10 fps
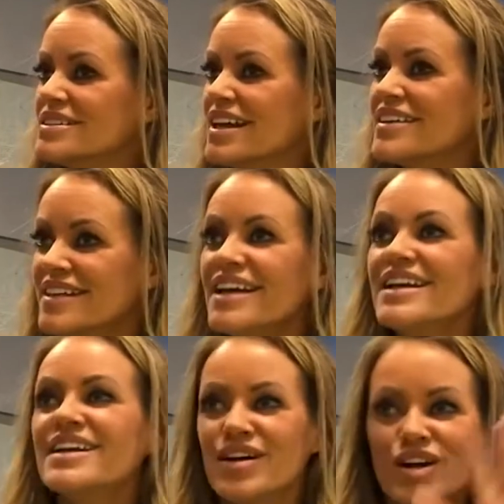And
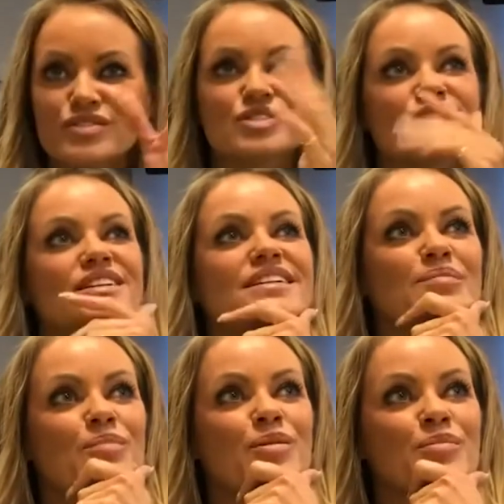then all of a sudden,
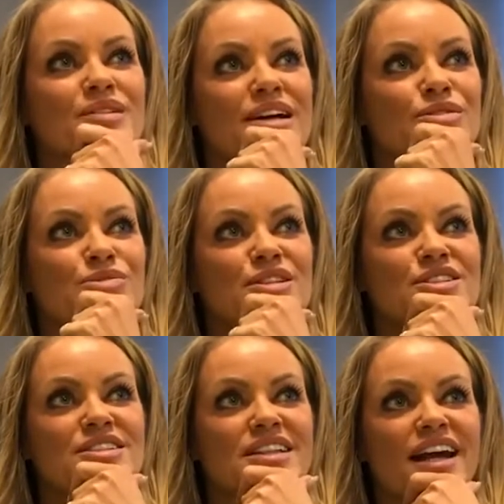that moment that I was
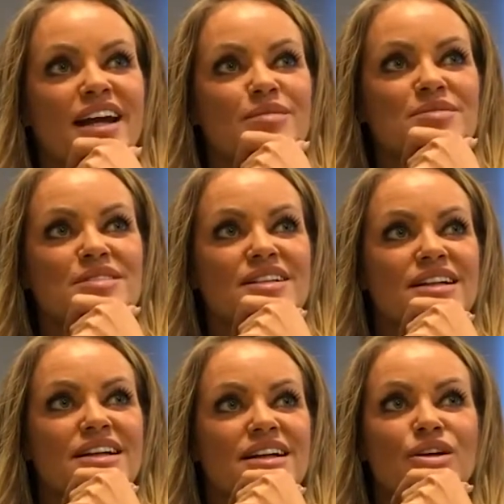watching the games,
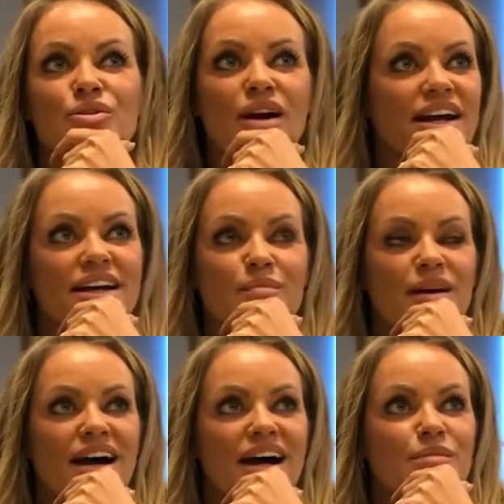crying
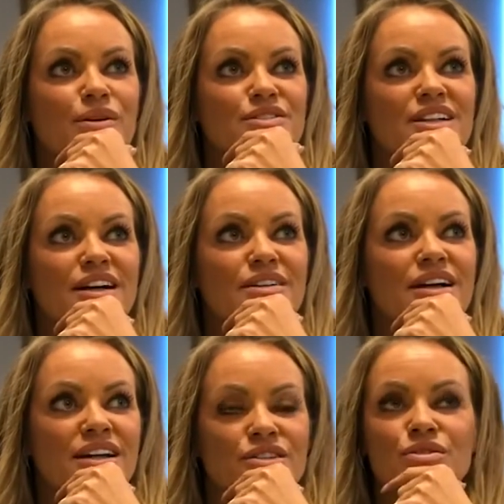my eyeballs
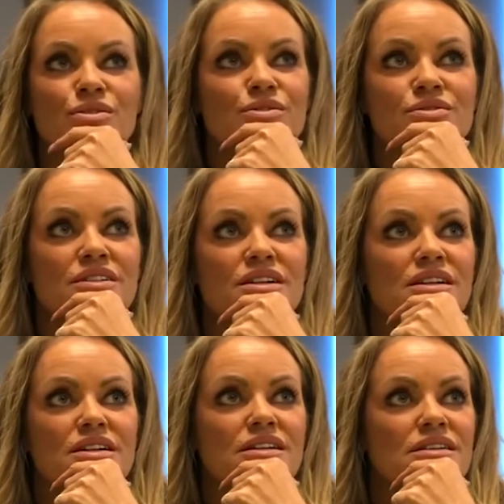out, I knew
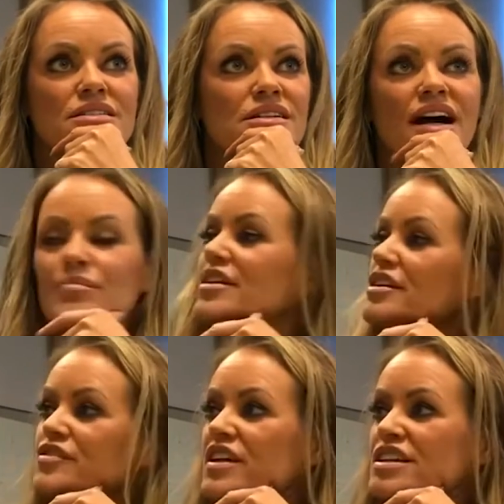I'm
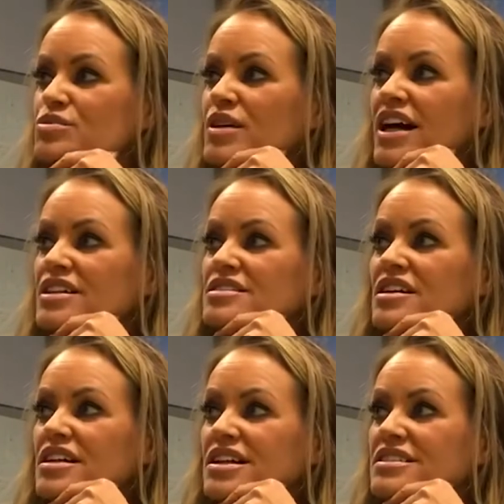not finished where I
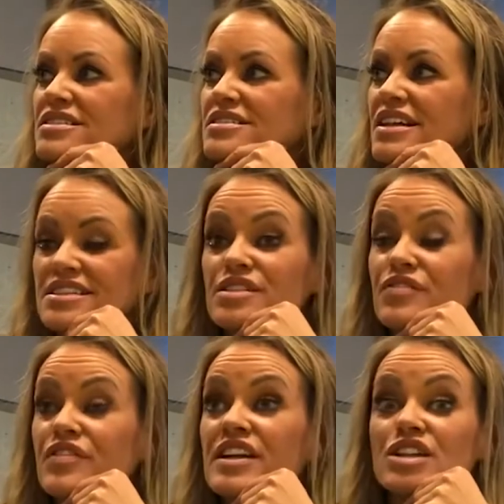started. I
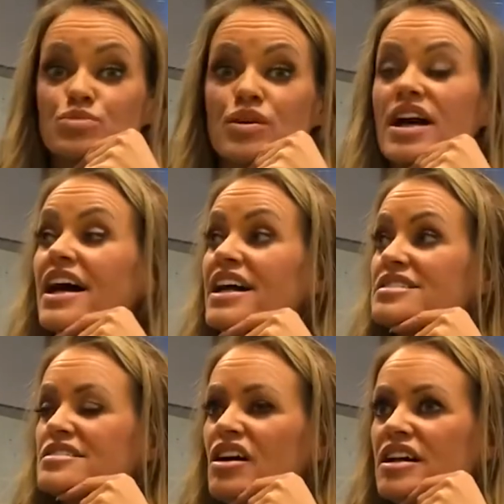didn't finish what I
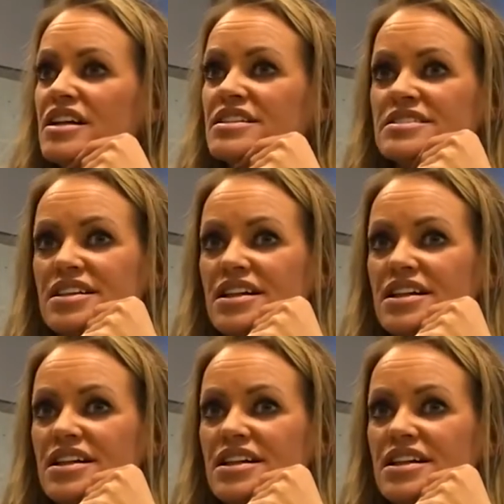had started.